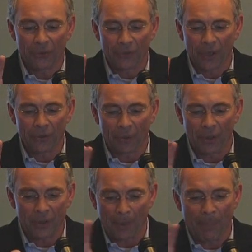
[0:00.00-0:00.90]
There
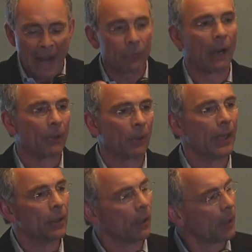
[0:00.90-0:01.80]
was a bank robbery
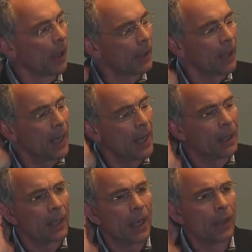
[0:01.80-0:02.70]
ring going on,
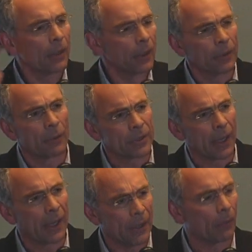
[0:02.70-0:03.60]
and there was,
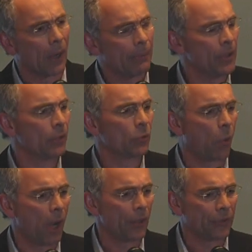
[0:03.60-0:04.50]
I think, a robbery here in
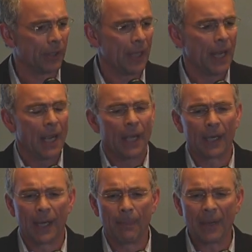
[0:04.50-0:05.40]
Tualatin,
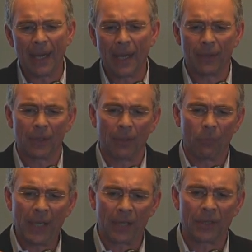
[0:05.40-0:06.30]
and
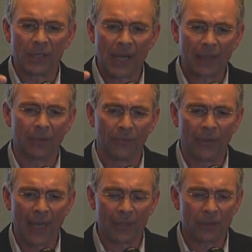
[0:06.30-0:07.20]
we had a
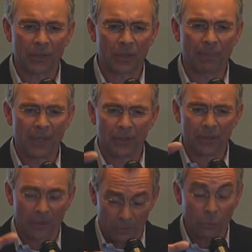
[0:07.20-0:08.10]
detective that spent,
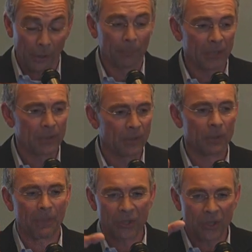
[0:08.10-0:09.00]
a Tualatin policeman who
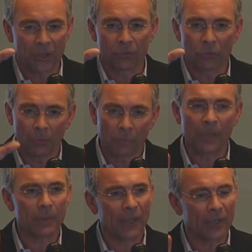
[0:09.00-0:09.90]
spent just a
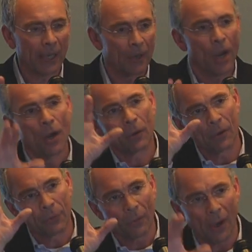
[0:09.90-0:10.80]
tremendous amount of time
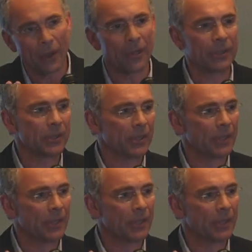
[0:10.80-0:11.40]
going through all the